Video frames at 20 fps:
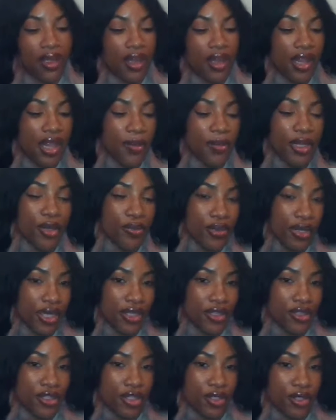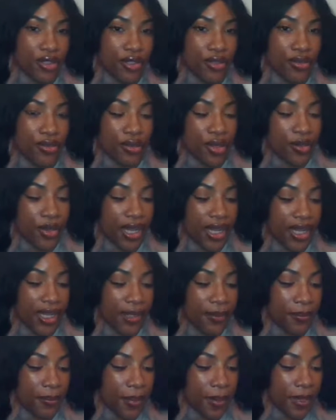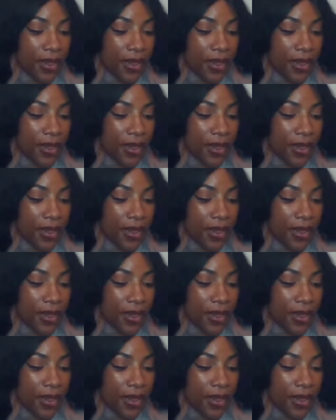Let me read it to you, okay?